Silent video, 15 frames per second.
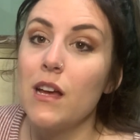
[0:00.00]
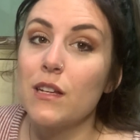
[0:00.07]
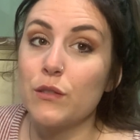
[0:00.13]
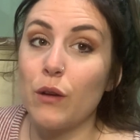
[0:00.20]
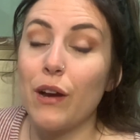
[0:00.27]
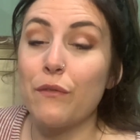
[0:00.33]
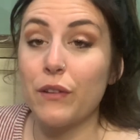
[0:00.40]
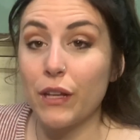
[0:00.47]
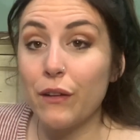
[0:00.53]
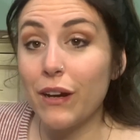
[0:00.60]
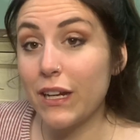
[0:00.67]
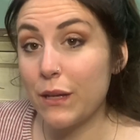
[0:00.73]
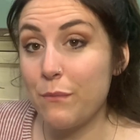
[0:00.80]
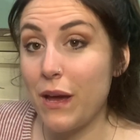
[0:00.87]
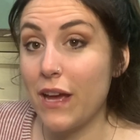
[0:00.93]
So I really
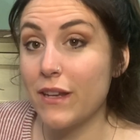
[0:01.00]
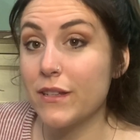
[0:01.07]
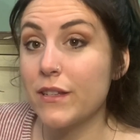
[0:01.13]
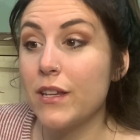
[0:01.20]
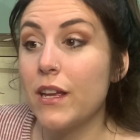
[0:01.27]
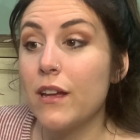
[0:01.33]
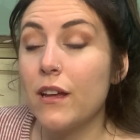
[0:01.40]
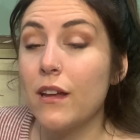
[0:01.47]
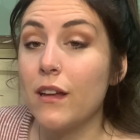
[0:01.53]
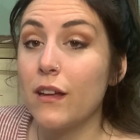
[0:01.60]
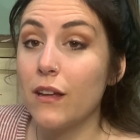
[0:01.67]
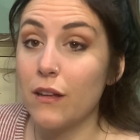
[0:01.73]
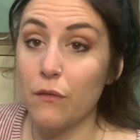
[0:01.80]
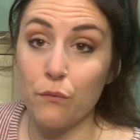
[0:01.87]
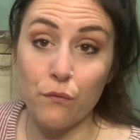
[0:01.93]
recommend,
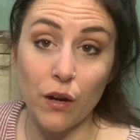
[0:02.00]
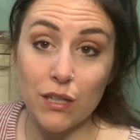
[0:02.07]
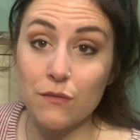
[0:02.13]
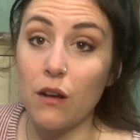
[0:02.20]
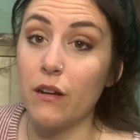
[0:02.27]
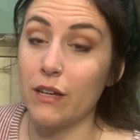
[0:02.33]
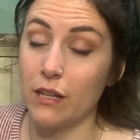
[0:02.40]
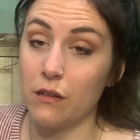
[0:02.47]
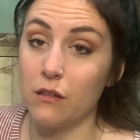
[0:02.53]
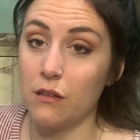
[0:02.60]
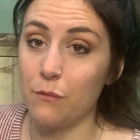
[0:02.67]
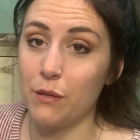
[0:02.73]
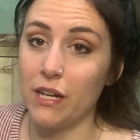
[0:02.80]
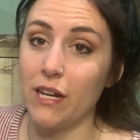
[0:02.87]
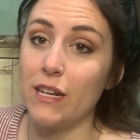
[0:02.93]
first of all, Kindle
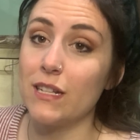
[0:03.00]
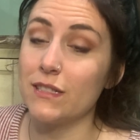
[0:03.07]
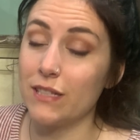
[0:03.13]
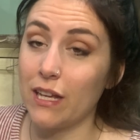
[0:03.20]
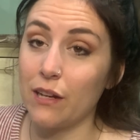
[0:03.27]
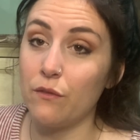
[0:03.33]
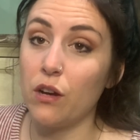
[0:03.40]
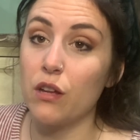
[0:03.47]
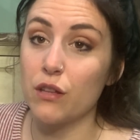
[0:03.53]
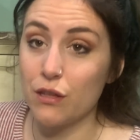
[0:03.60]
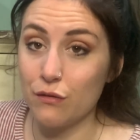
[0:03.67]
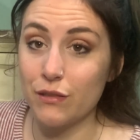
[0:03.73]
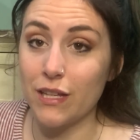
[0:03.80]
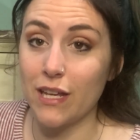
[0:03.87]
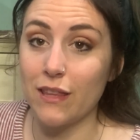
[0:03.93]
Unlimited, and second of all,
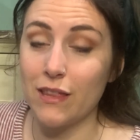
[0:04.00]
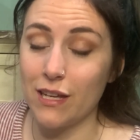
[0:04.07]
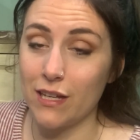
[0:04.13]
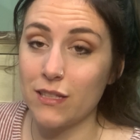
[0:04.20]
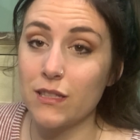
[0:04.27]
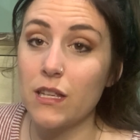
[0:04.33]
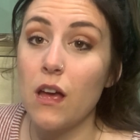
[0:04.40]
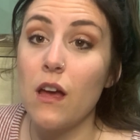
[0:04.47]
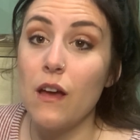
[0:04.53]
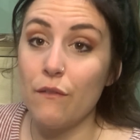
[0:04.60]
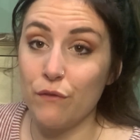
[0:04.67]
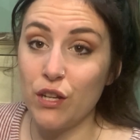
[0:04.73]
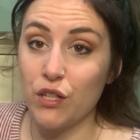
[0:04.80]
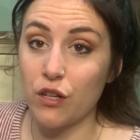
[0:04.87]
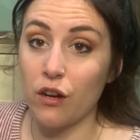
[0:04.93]
using this
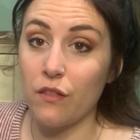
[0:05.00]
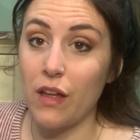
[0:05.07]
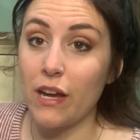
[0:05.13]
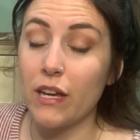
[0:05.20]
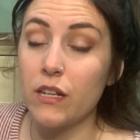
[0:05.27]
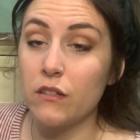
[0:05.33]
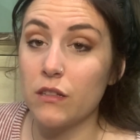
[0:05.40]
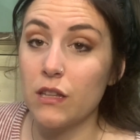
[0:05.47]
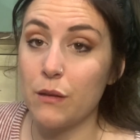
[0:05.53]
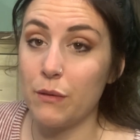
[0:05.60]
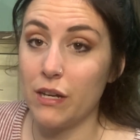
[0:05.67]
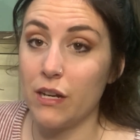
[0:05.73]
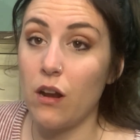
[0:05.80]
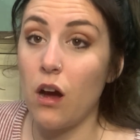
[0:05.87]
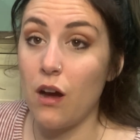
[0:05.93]
feature that Kindle
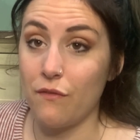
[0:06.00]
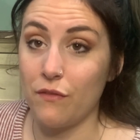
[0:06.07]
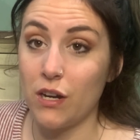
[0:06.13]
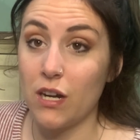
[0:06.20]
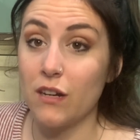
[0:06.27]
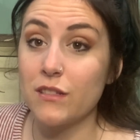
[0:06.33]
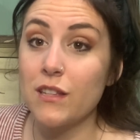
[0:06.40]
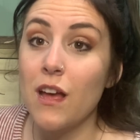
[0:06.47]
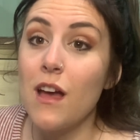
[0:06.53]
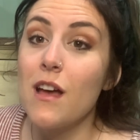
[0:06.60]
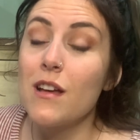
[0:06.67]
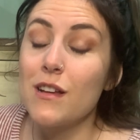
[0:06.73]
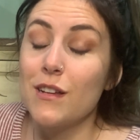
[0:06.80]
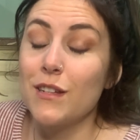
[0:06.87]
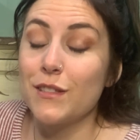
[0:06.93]
Unlimited offers.
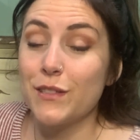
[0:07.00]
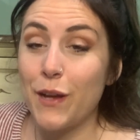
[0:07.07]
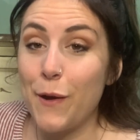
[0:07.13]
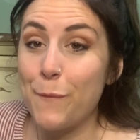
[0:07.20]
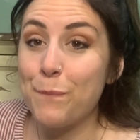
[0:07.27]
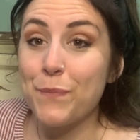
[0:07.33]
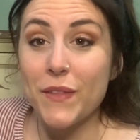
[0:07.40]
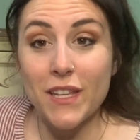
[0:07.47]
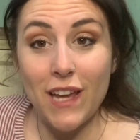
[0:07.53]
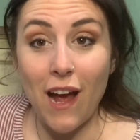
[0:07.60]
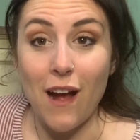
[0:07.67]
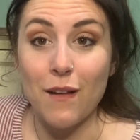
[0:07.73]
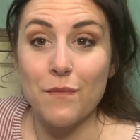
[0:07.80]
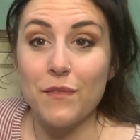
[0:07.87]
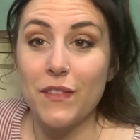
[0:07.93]
So yeah,
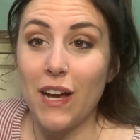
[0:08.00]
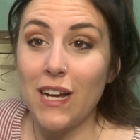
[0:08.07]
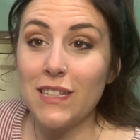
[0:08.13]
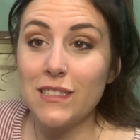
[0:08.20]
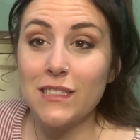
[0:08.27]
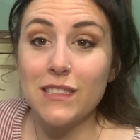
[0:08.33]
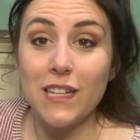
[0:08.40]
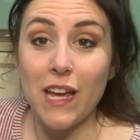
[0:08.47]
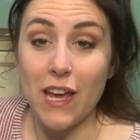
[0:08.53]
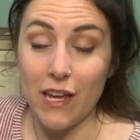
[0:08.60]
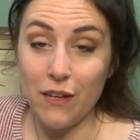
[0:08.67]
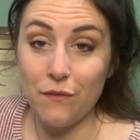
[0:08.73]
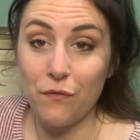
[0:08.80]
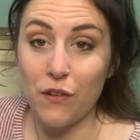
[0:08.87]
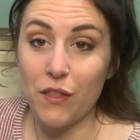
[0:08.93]
that's
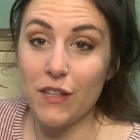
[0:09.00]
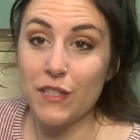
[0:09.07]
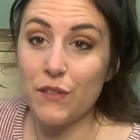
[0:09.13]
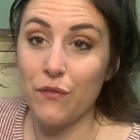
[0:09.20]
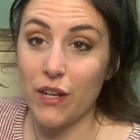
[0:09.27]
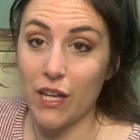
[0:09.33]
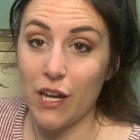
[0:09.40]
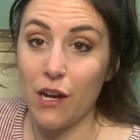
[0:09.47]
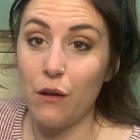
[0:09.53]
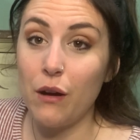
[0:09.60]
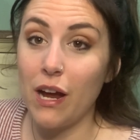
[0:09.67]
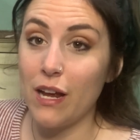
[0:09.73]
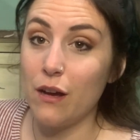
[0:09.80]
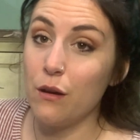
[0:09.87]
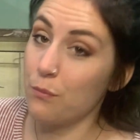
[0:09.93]
it for this video.
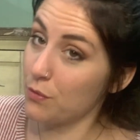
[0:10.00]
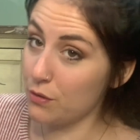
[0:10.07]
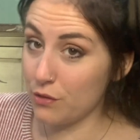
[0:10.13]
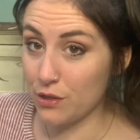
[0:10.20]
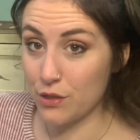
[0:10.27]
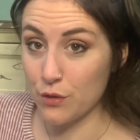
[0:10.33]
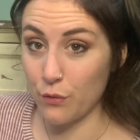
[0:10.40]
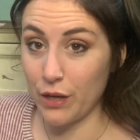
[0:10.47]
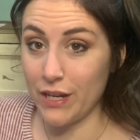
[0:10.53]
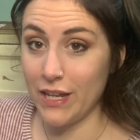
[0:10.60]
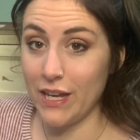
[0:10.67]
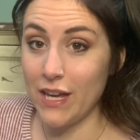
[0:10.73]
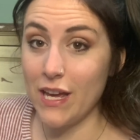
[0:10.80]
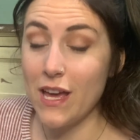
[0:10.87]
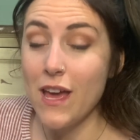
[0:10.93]
I hope you enjoyed
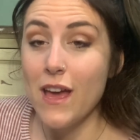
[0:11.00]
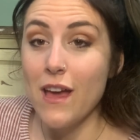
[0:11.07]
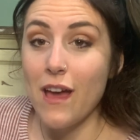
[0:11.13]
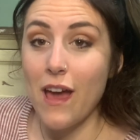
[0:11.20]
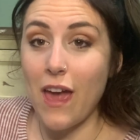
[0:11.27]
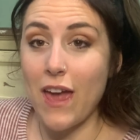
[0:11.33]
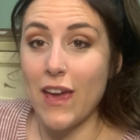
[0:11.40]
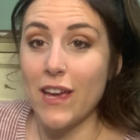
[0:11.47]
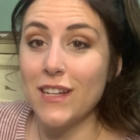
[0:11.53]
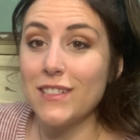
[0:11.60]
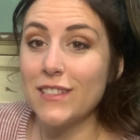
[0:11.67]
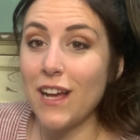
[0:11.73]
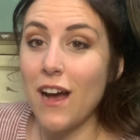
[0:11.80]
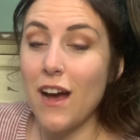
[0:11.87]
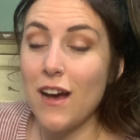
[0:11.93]
it,
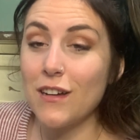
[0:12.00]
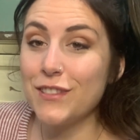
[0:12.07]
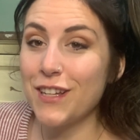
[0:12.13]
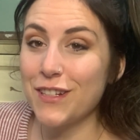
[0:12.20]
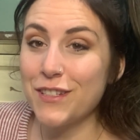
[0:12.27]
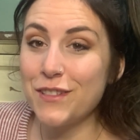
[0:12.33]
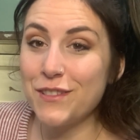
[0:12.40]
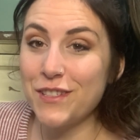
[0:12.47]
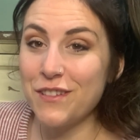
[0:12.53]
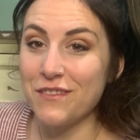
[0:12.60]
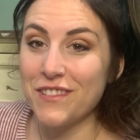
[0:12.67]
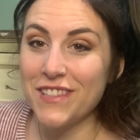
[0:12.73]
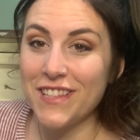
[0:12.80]
and I'll talk to you soon.